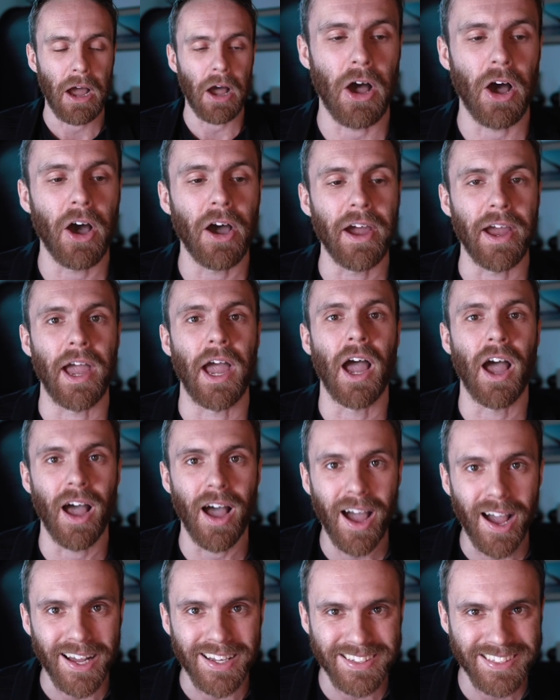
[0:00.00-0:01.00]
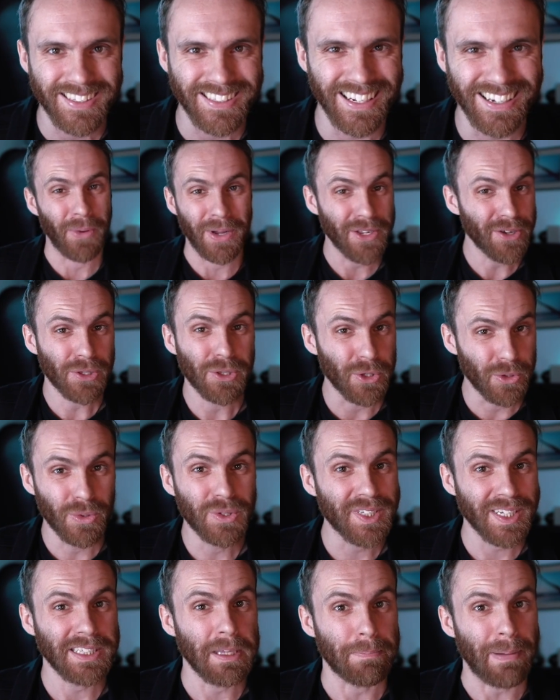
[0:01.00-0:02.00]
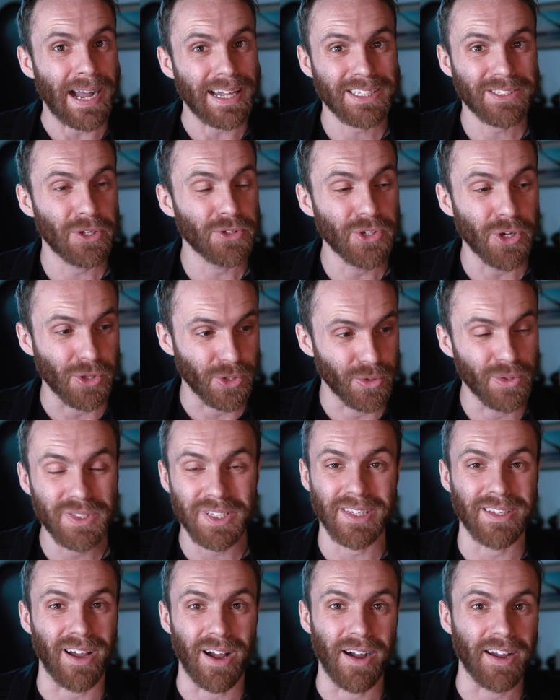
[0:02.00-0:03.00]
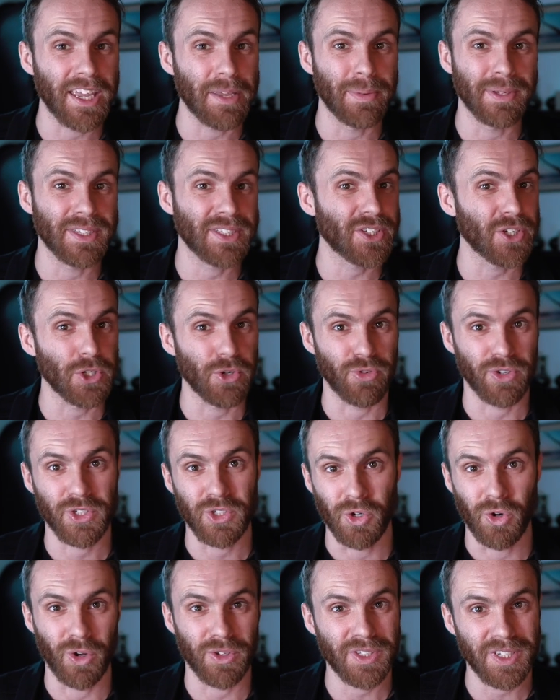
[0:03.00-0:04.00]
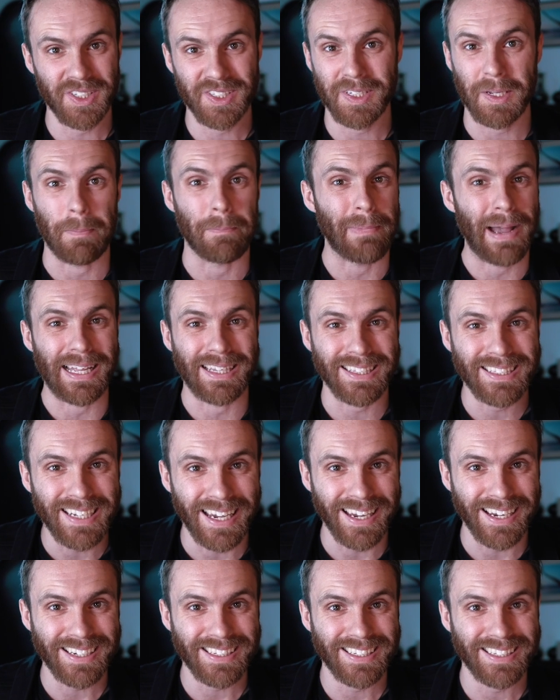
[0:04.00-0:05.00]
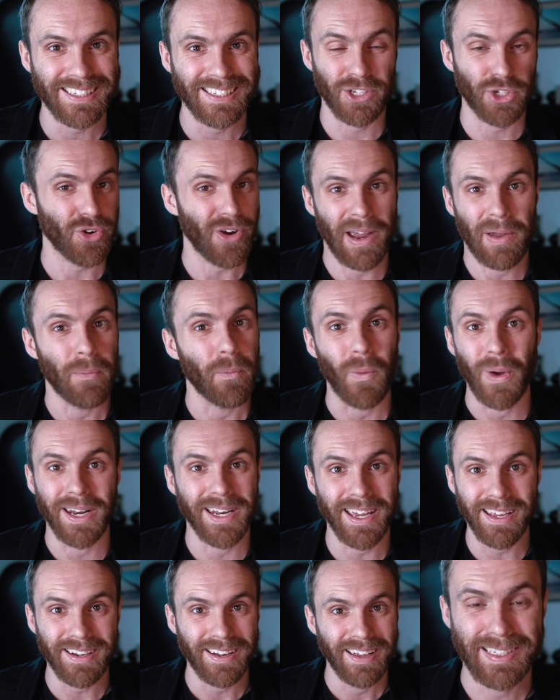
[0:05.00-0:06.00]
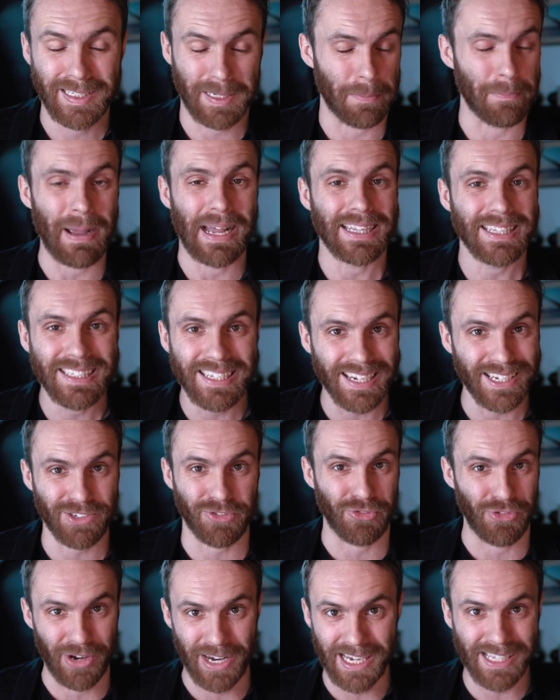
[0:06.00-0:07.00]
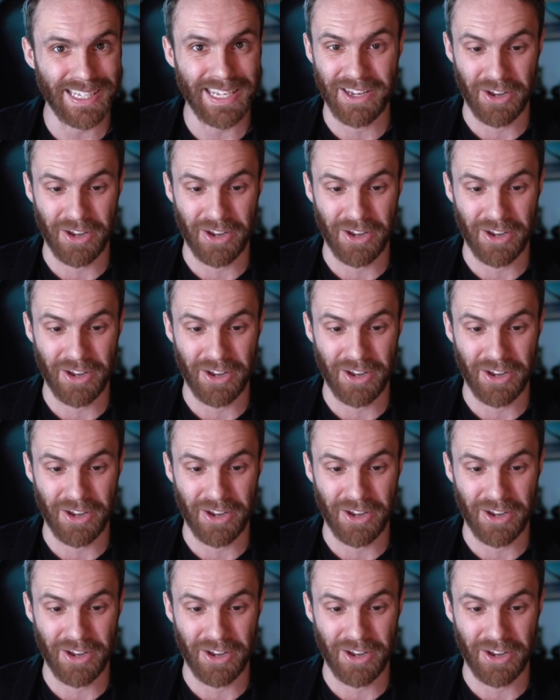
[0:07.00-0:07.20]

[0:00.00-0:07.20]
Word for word: Oh, it hurts. When you're losing the battle, you're losing the argument, so you resort to semantics to try and win it. Semantics, really?